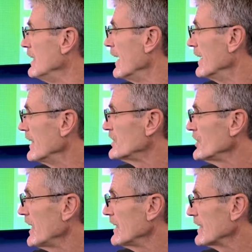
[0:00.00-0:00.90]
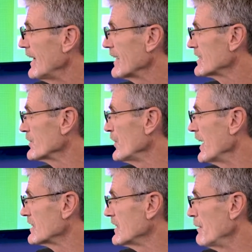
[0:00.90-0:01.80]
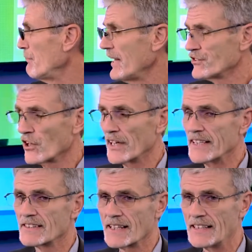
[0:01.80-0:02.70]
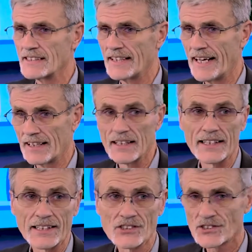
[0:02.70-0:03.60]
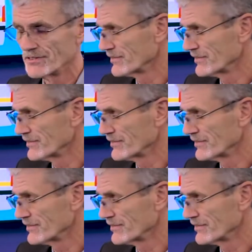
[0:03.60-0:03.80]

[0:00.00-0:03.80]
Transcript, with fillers: Initiating an action or next step based on insights and analytics.